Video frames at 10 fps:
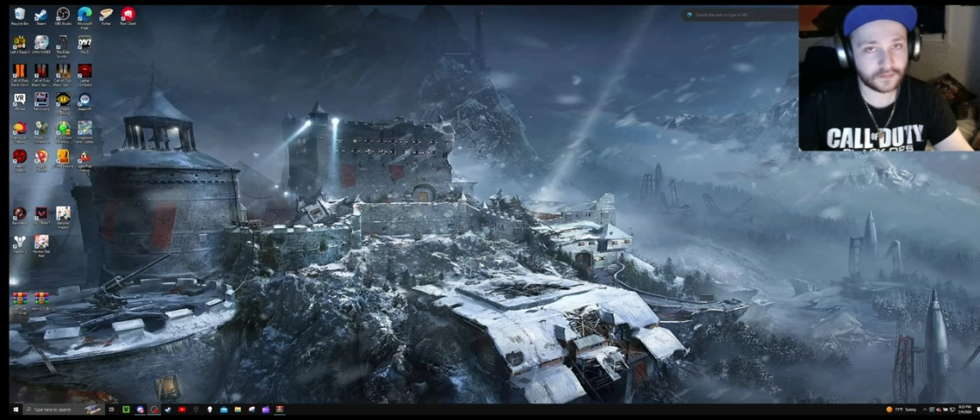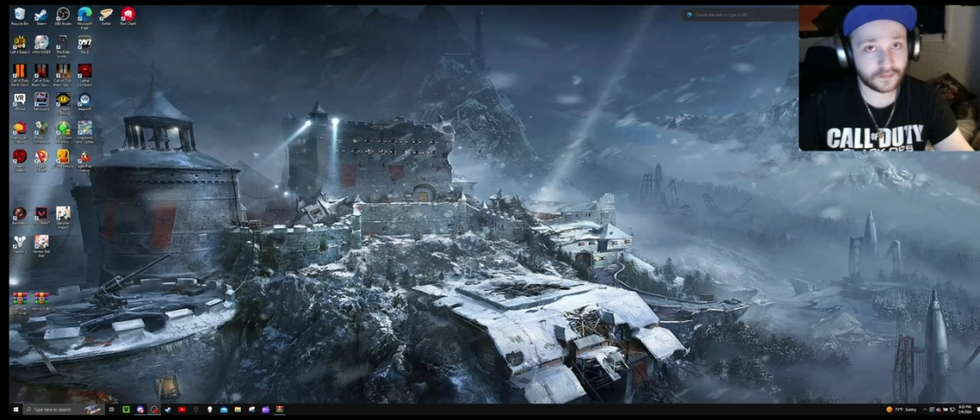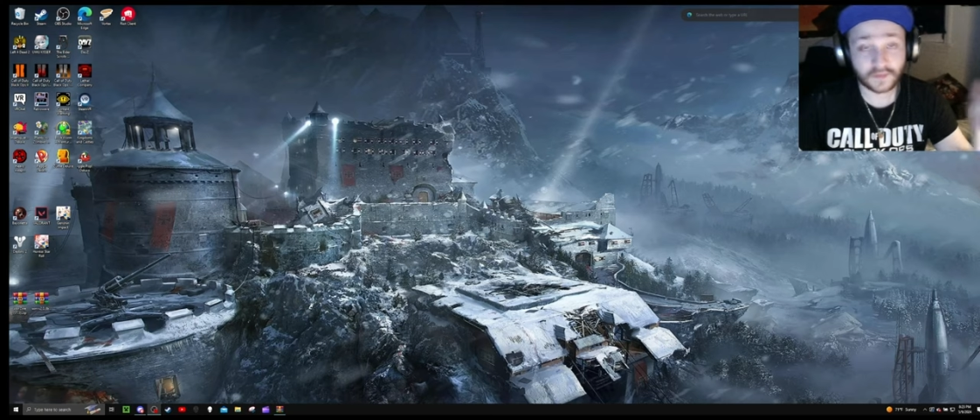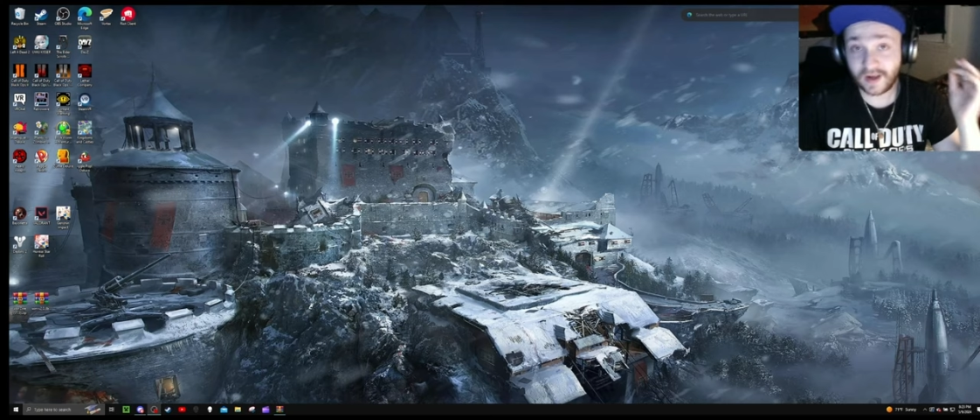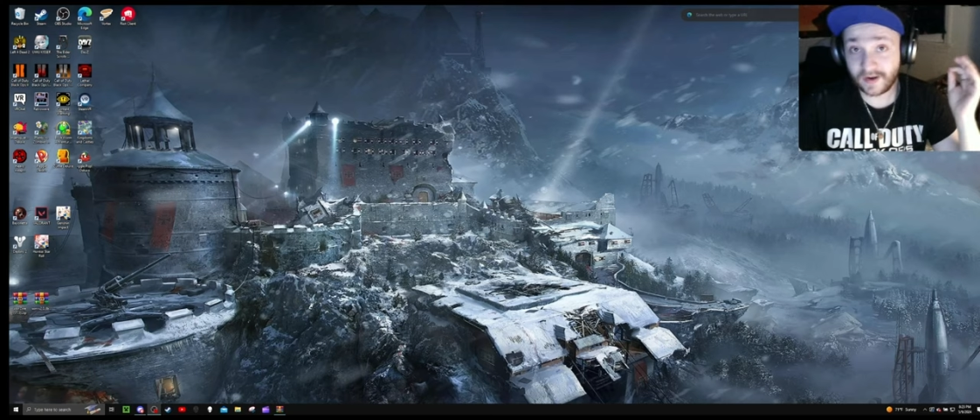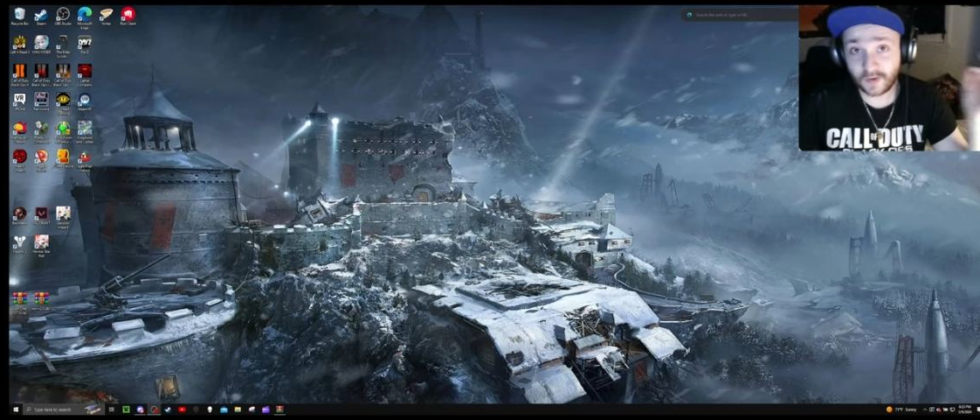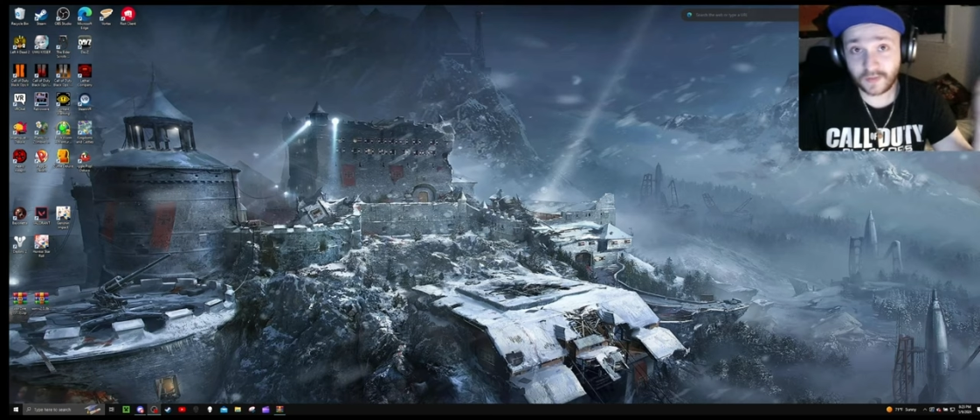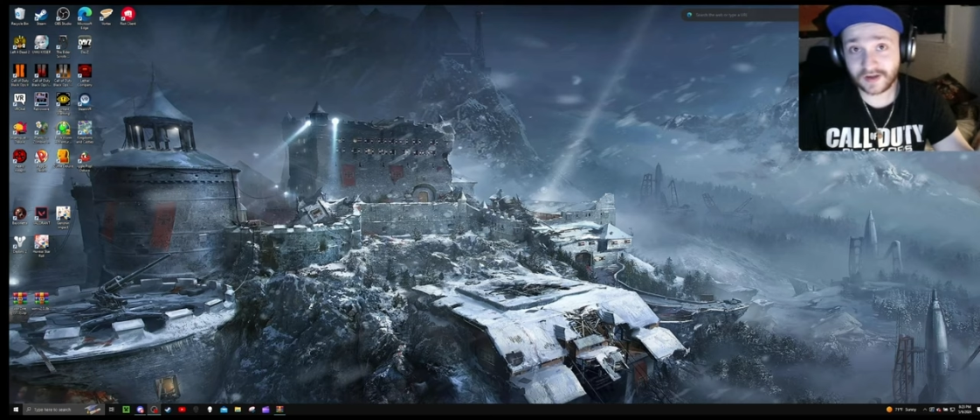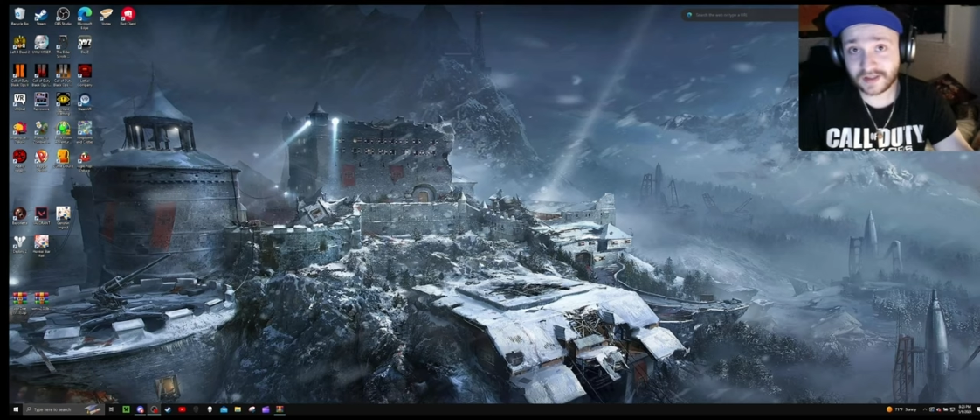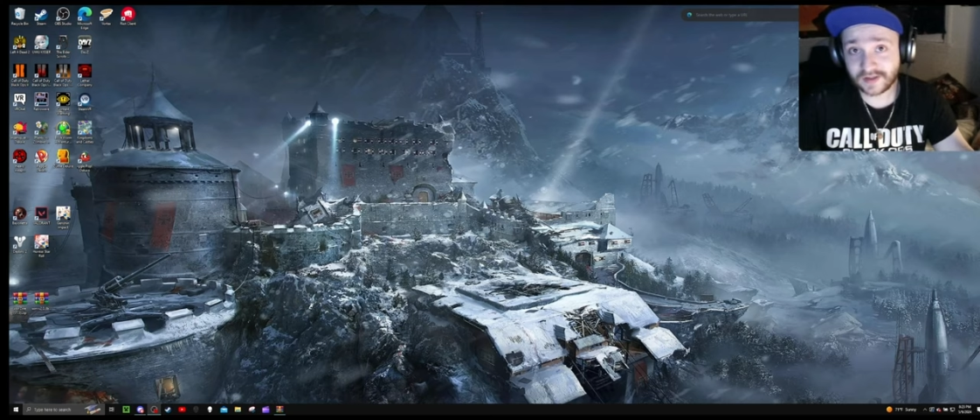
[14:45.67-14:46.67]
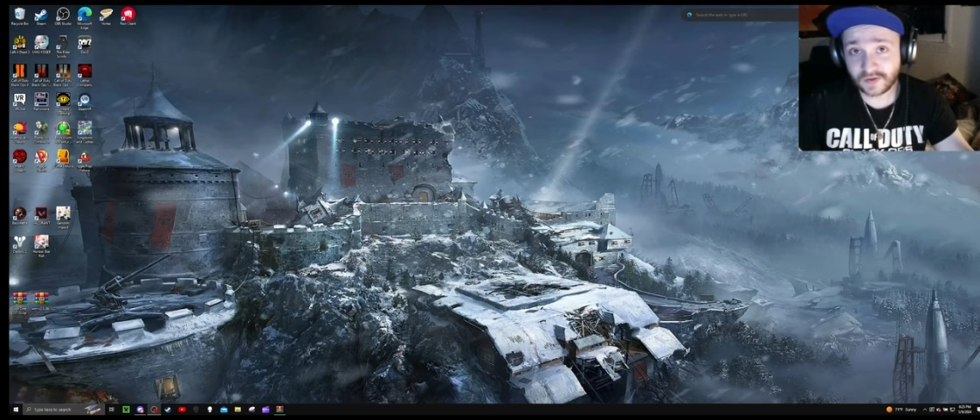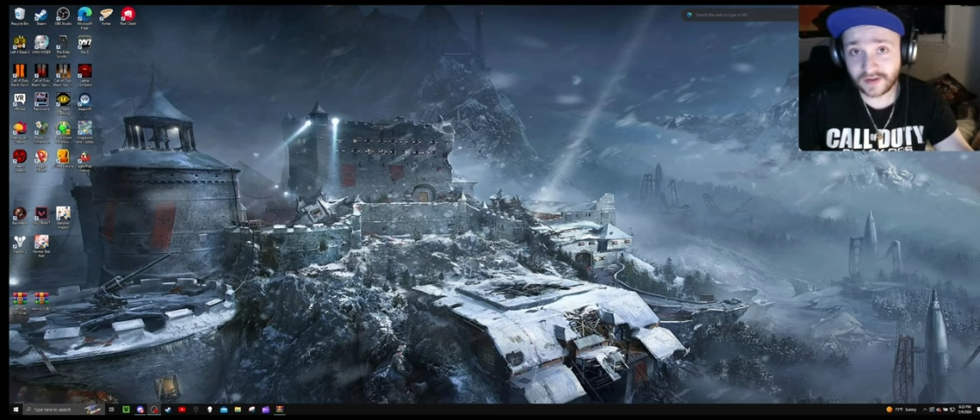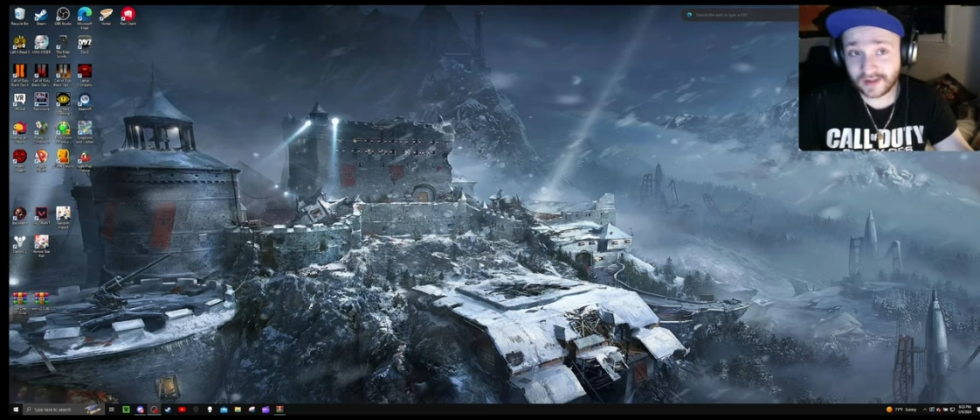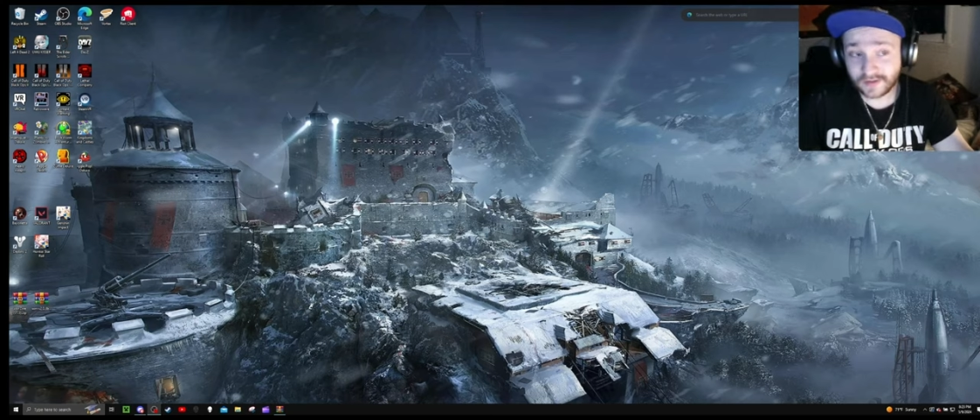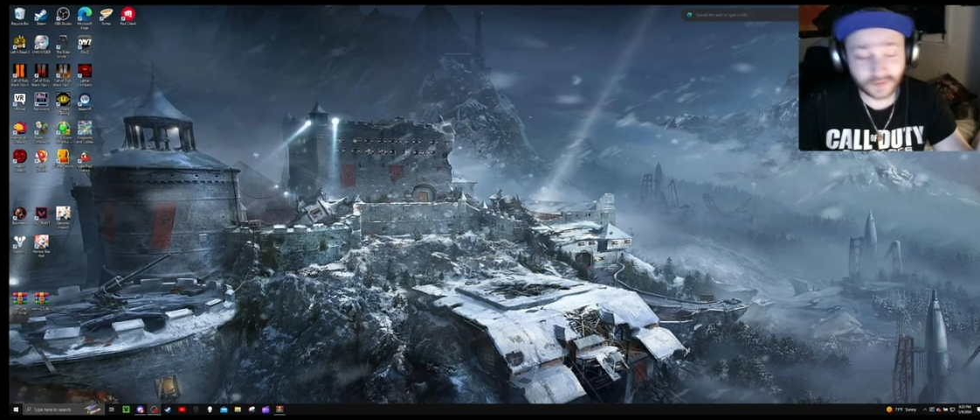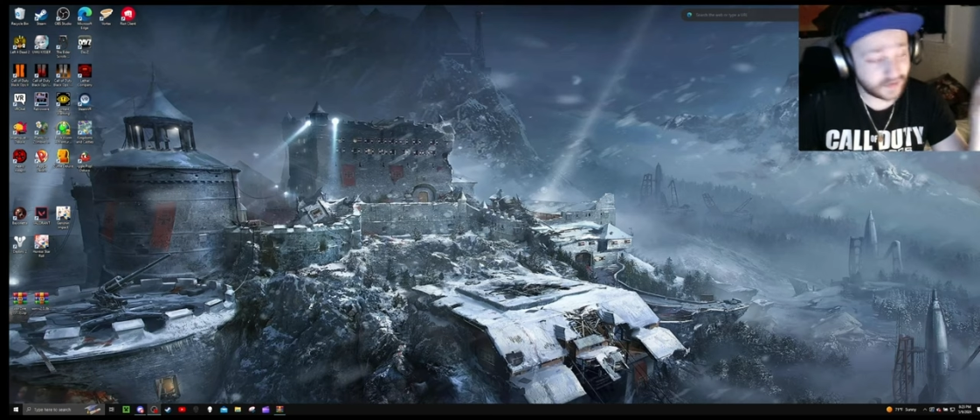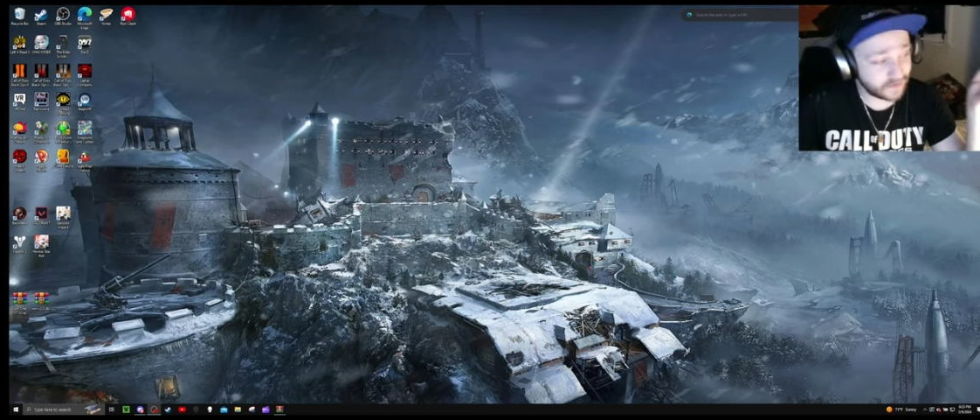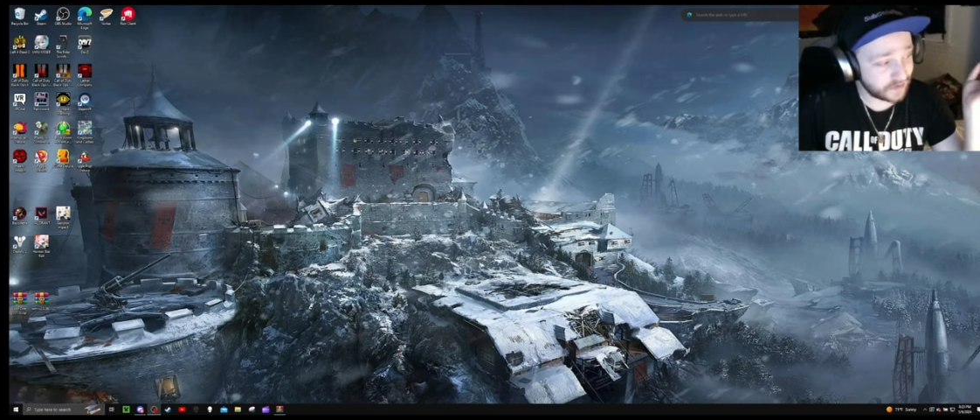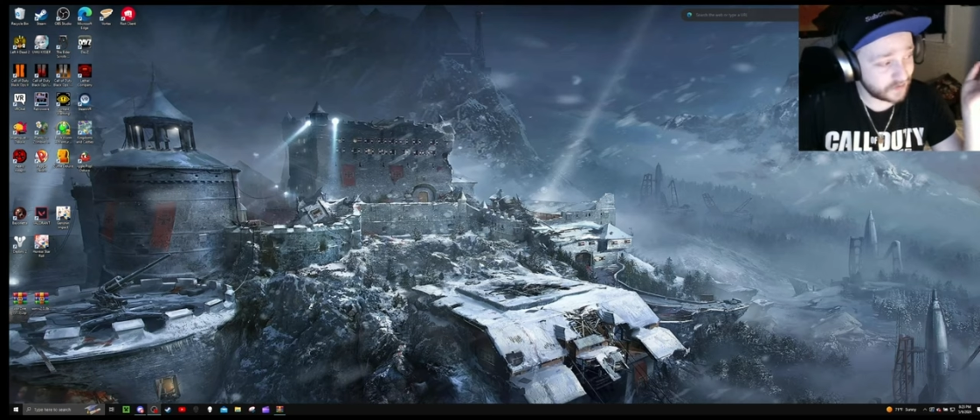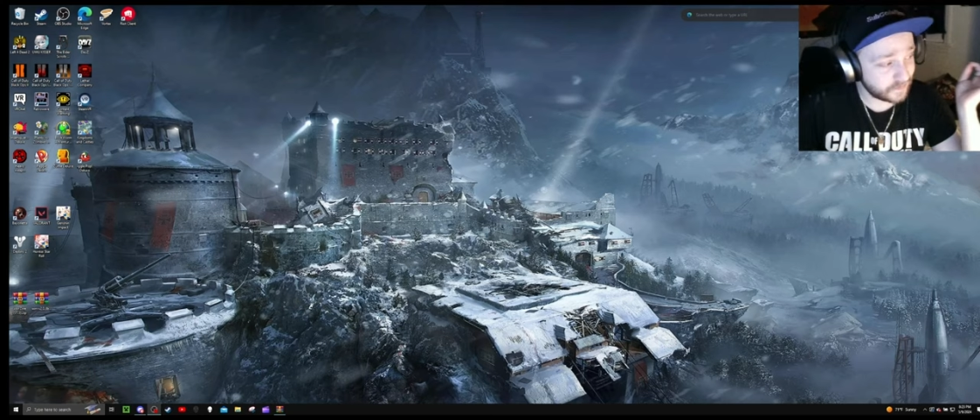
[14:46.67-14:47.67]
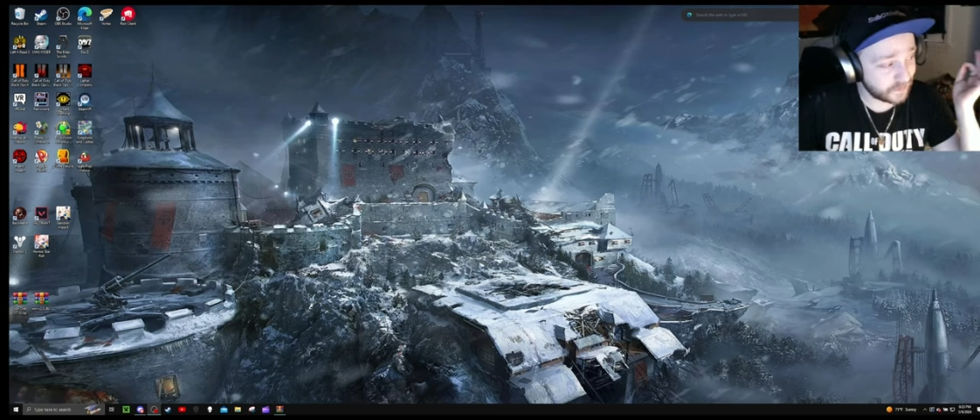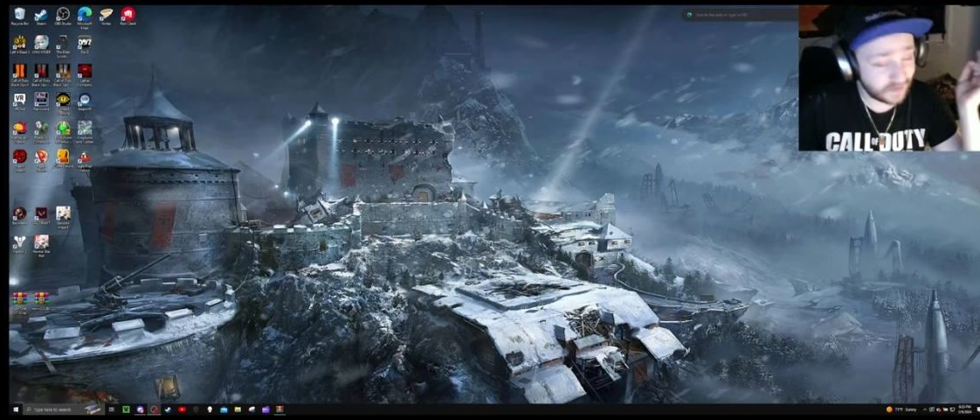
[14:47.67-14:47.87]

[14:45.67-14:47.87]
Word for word: yeah, I hope you guys enjoyed. That was window kill.